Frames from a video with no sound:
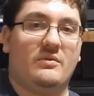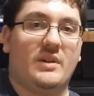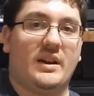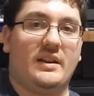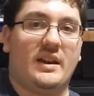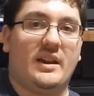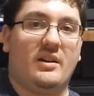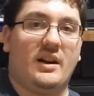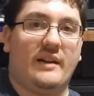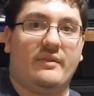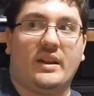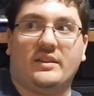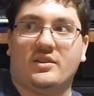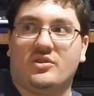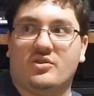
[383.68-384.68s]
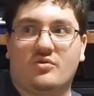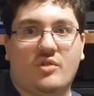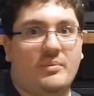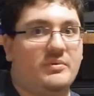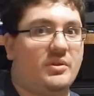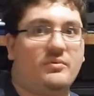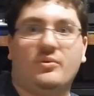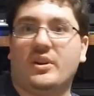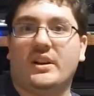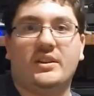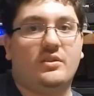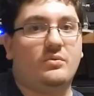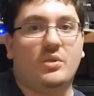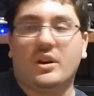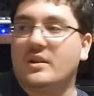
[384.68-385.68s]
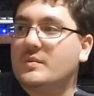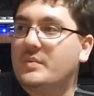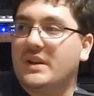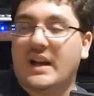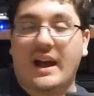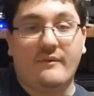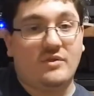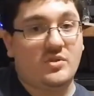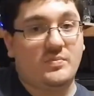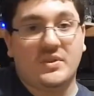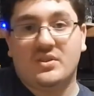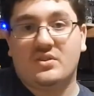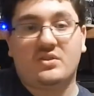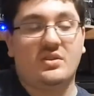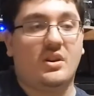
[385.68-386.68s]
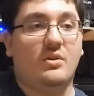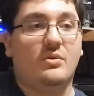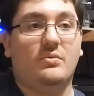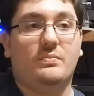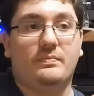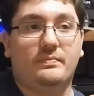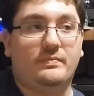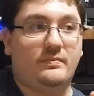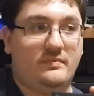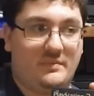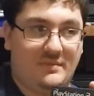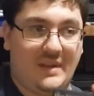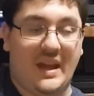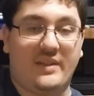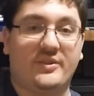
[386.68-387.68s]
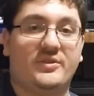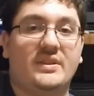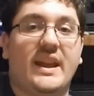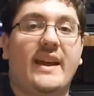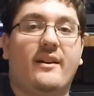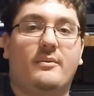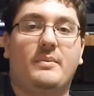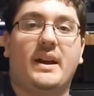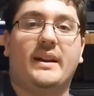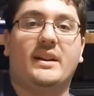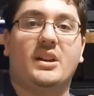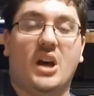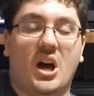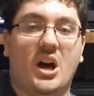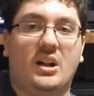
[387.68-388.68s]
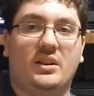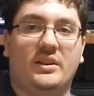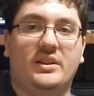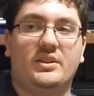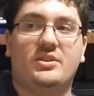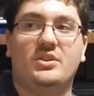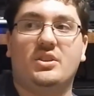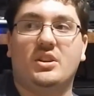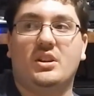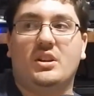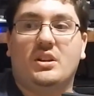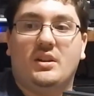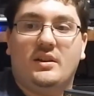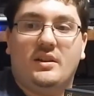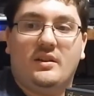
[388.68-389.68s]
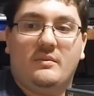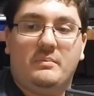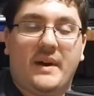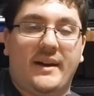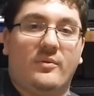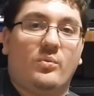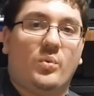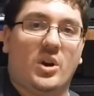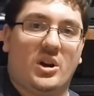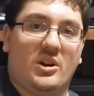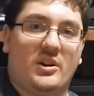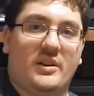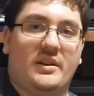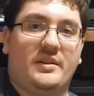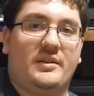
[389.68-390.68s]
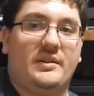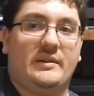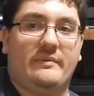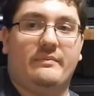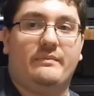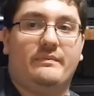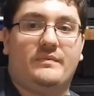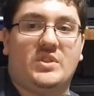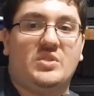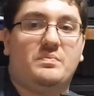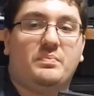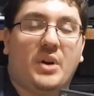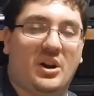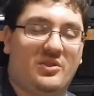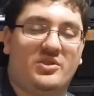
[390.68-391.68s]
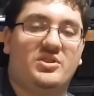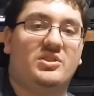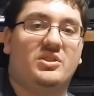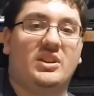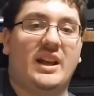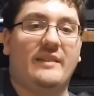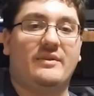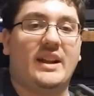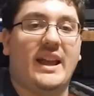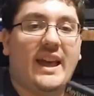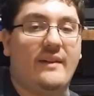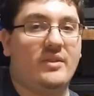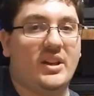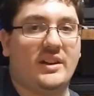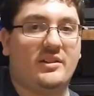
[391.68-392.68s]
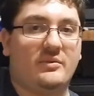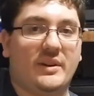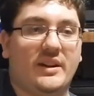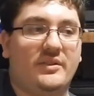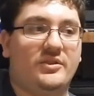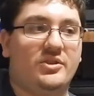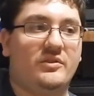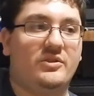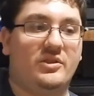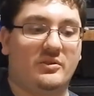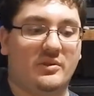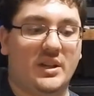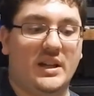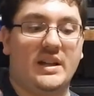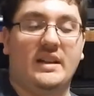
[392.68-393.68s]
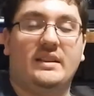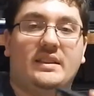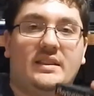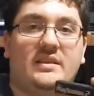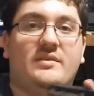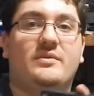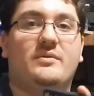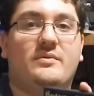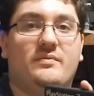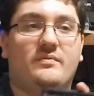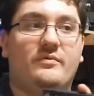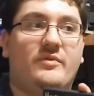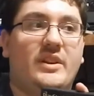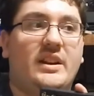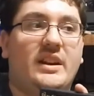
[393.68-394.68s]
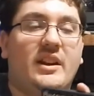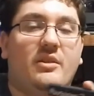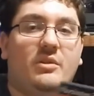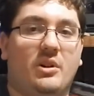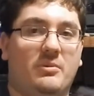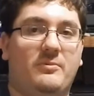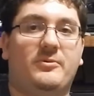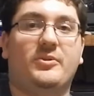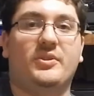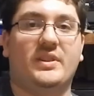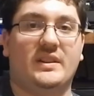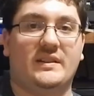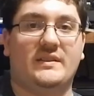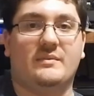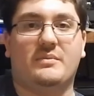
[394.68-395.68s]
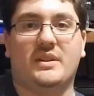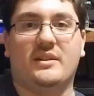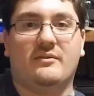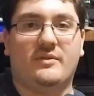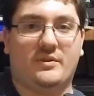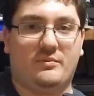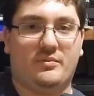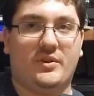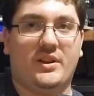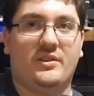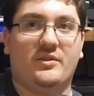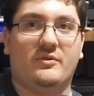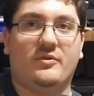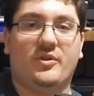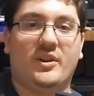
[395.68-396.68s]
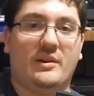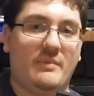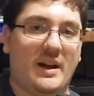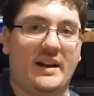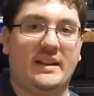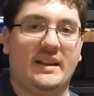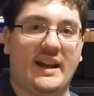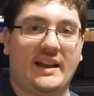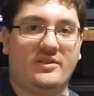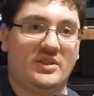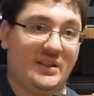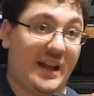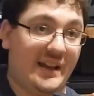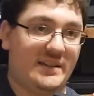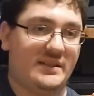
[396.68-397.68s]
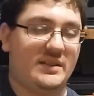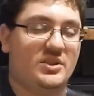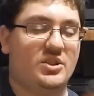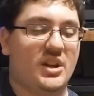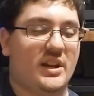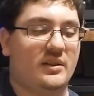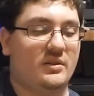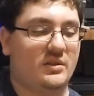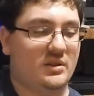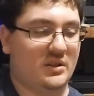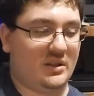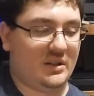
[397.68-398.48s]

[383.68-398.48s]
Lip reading: right now. I've got the script of one in the works. But I've just been so tethered down by college, by work, just personal life that I haven't gotten around to it. So this video hopefully is a bit of a breather for anybody that actually likes this channel.